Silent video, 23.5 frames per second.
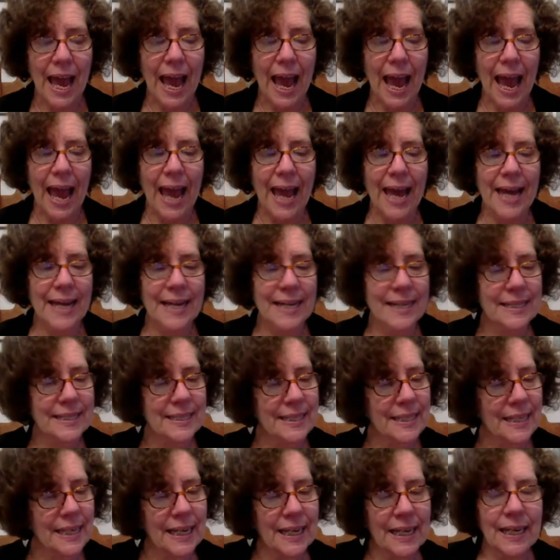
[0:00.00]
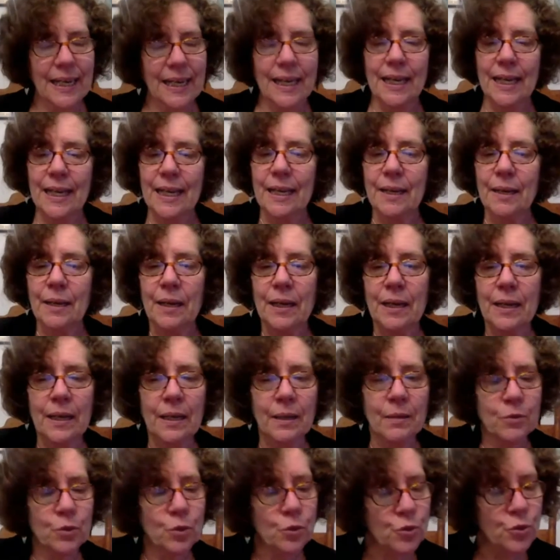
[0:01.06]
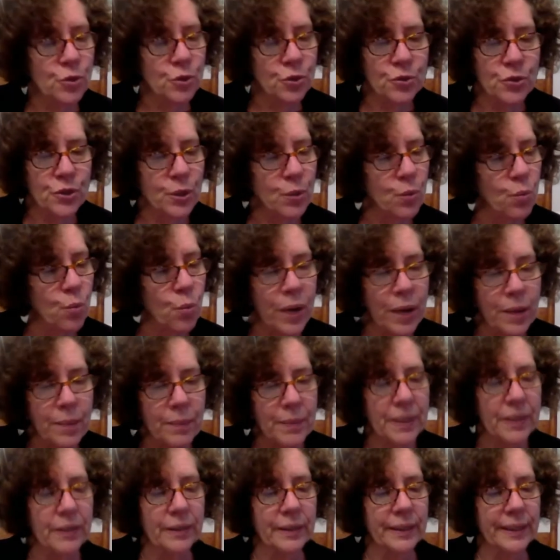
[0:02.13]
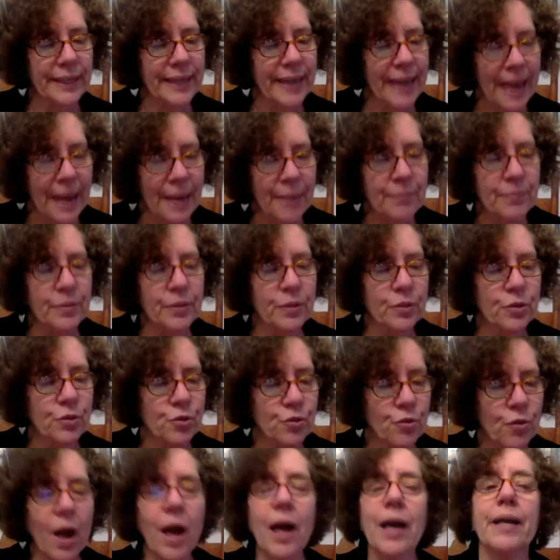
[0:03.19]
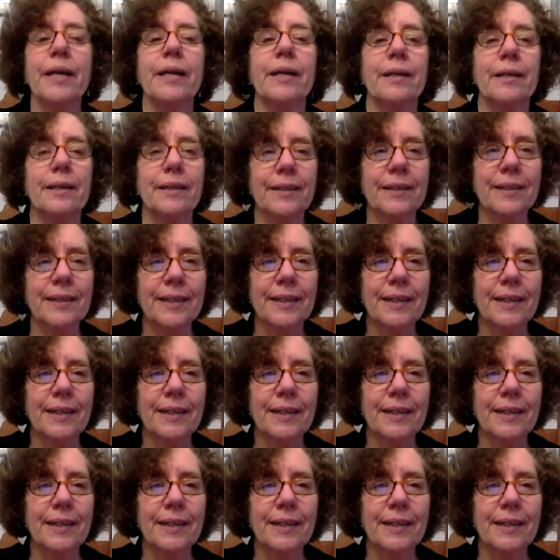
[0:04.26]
And New Jersey women kept trying